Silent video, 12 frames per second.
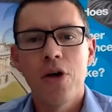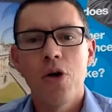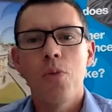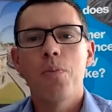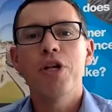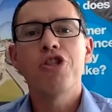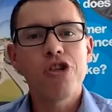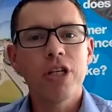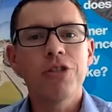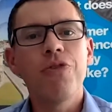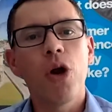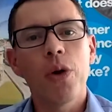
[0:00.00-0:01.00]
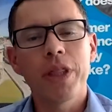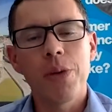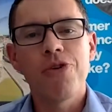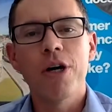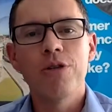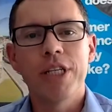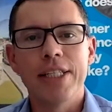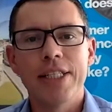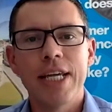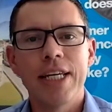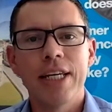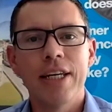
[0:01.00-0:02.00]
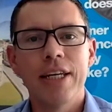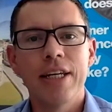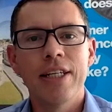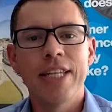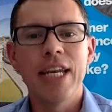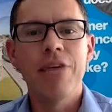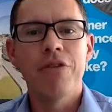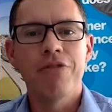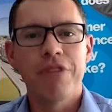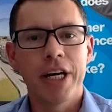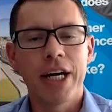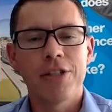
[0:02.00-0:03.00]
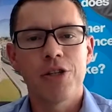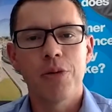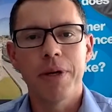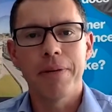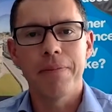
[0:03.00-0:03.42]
But just following the process didn't deliver for the customer.